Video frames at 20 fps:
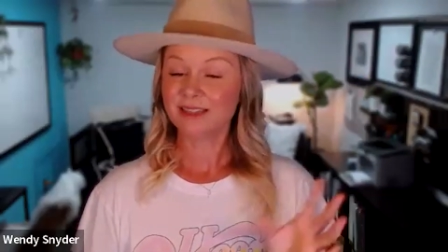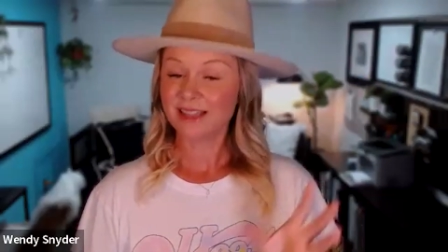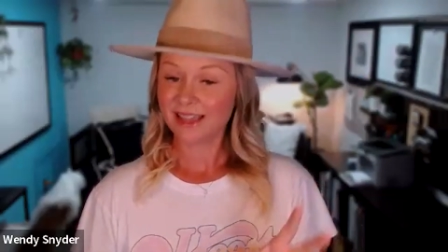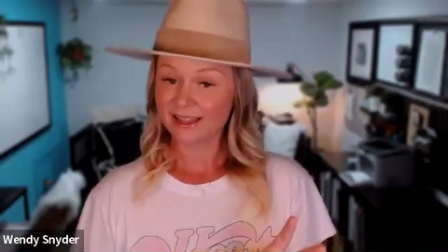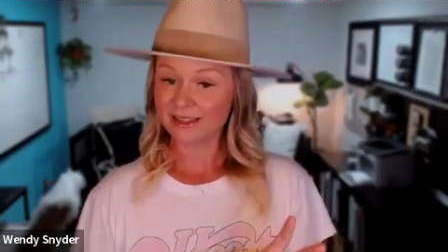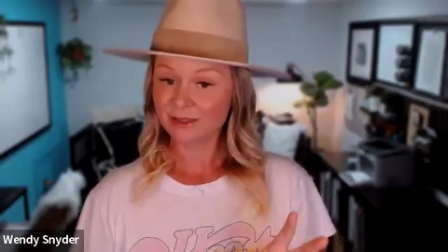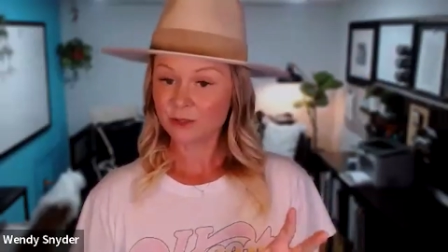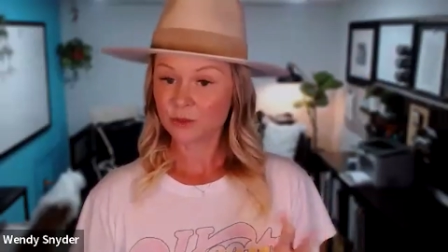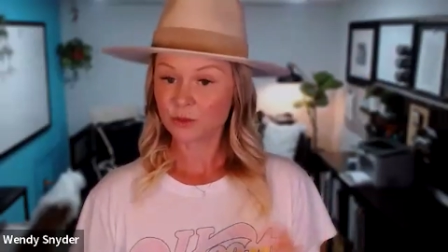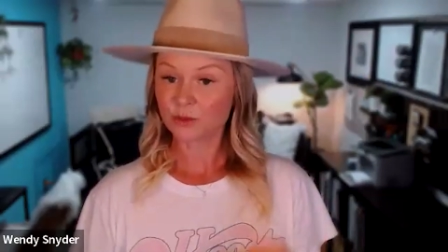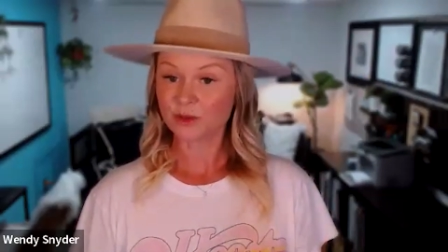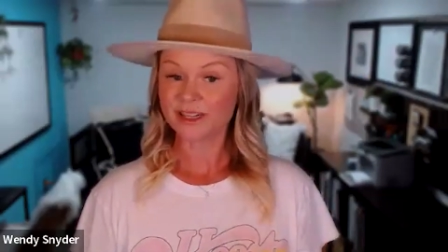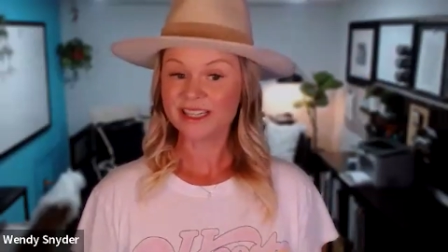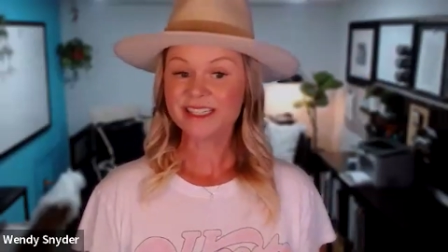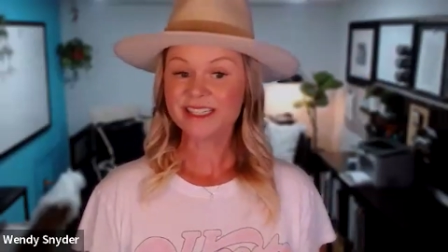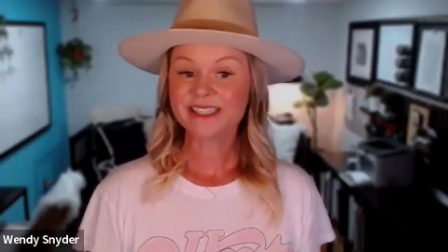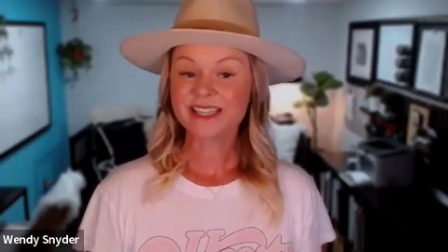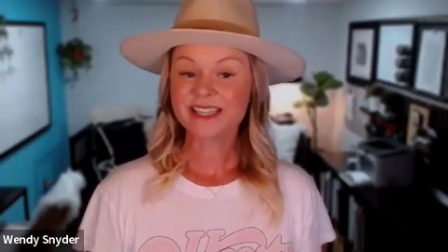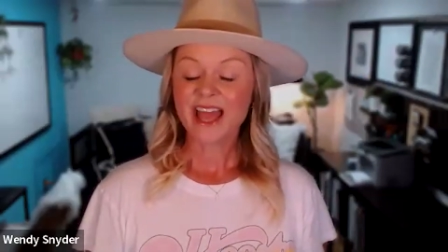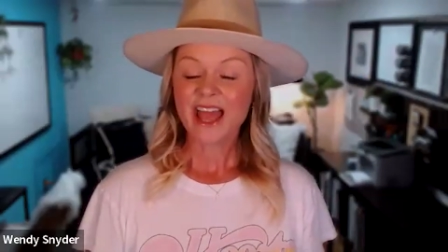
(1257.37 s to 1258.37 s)
and
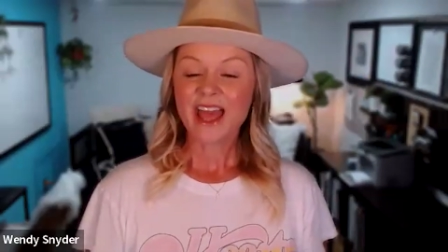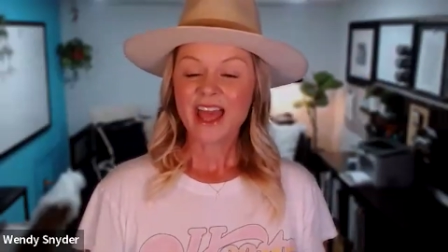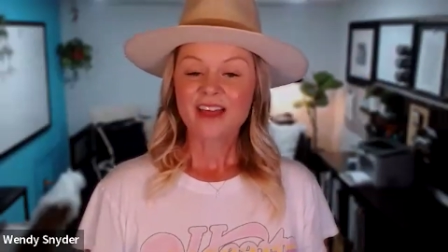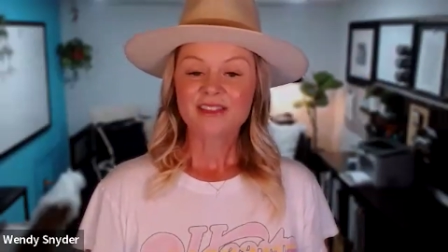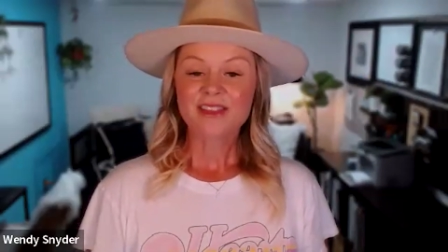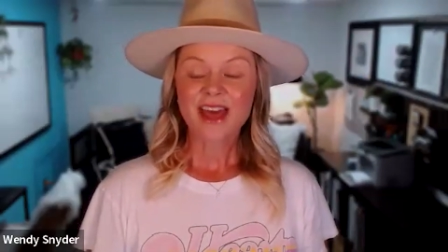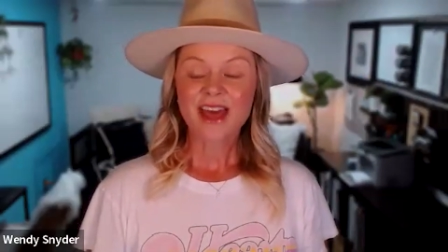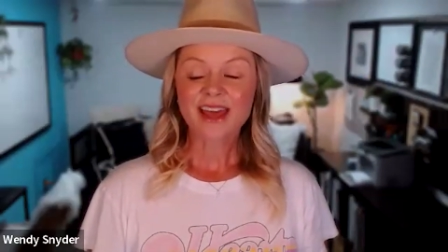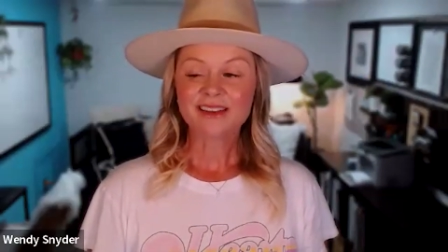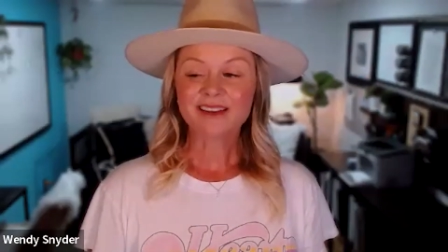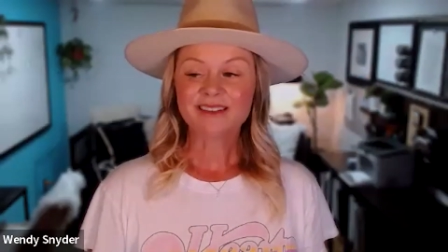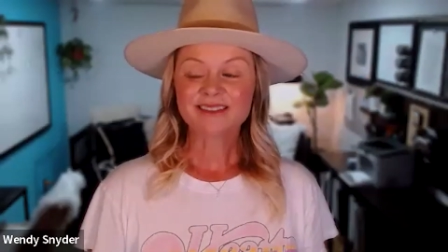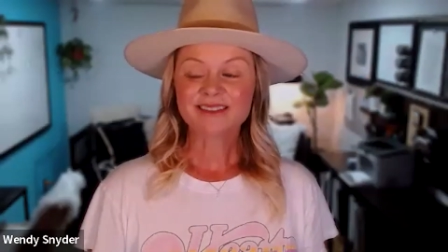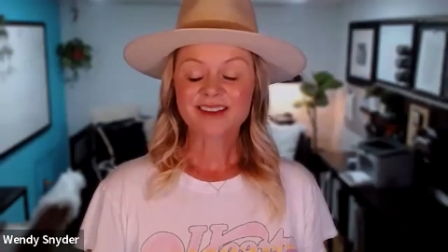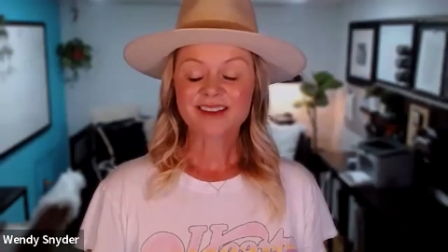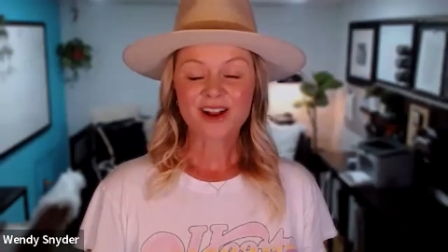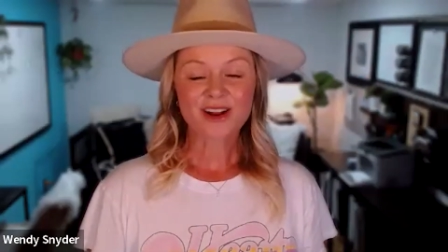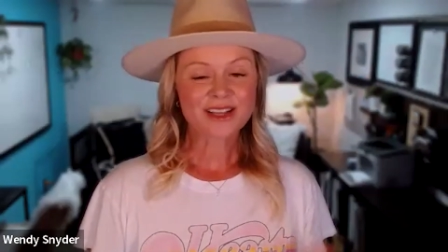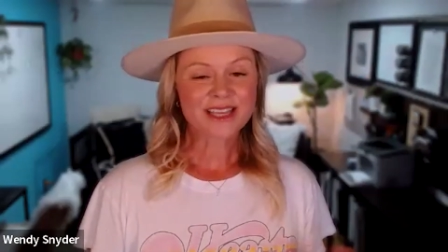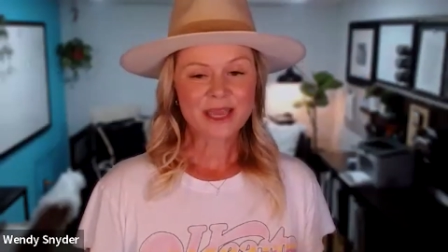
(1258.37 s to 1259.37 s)
stories that
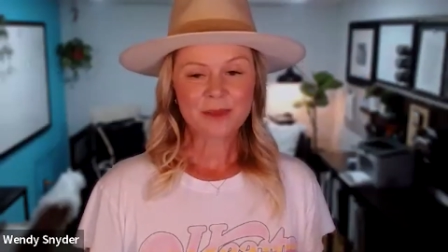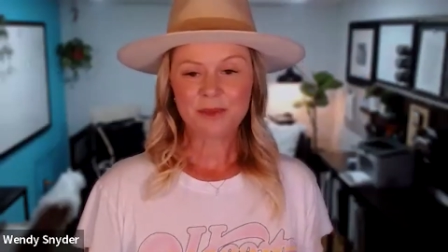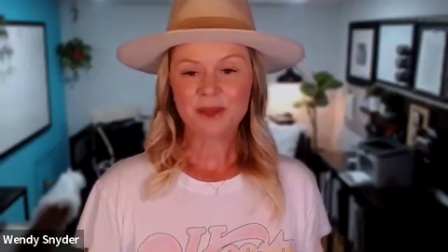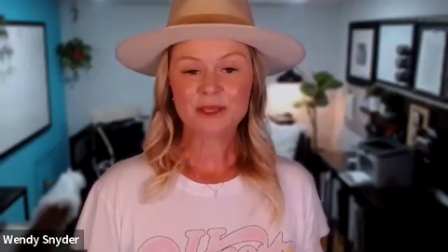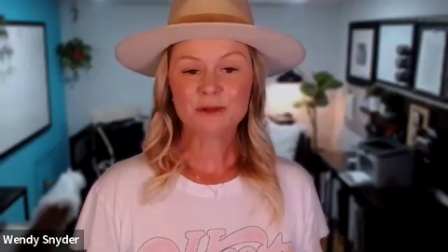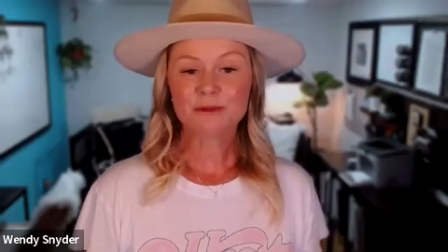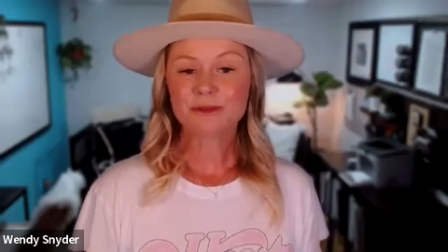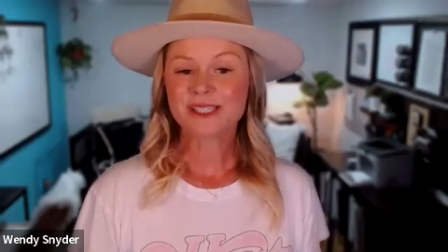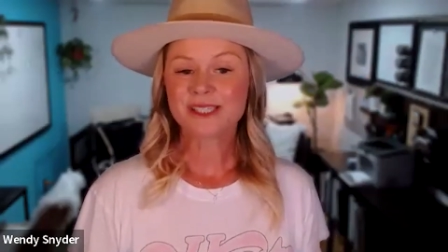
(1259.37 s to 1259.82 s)
are keeping you